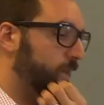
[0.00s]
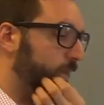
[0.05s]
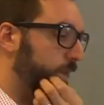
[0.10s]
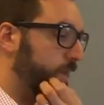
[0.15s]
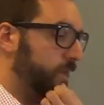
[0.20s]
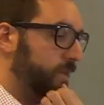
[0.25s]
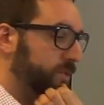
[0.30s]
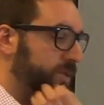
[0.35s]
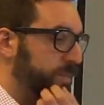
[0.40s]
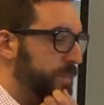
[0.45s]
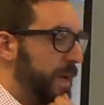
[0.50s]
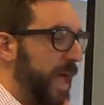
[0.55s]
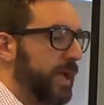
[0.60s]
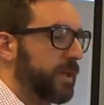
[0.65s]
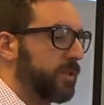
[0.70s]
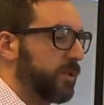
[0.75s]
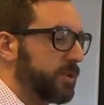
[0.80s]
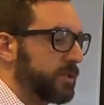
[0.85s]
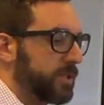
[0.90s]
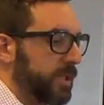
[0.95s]
uh,
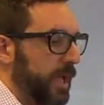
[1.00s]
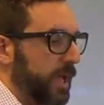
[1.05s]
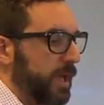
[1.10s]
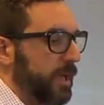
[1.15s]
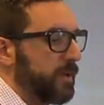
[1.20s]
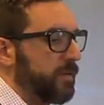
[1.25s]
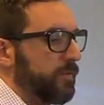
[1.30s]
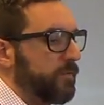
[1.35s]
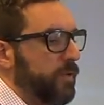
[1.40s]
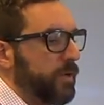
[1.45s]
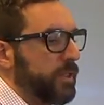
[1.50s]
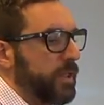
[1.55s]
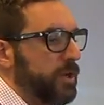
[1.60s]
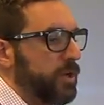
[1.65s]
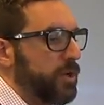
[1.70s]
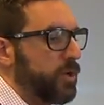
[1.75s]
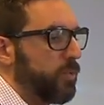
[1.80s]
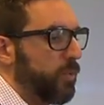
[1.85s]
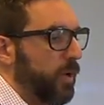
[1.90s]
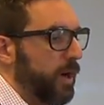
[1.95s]
spec looks like for the
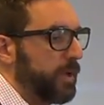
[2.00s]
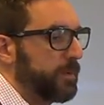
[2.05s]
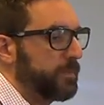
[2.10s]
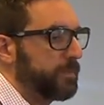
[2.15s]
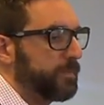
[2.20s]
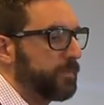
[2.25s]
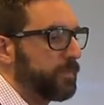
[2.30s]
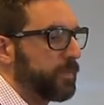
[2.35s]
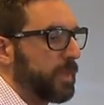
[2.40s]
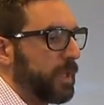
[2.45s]
new one.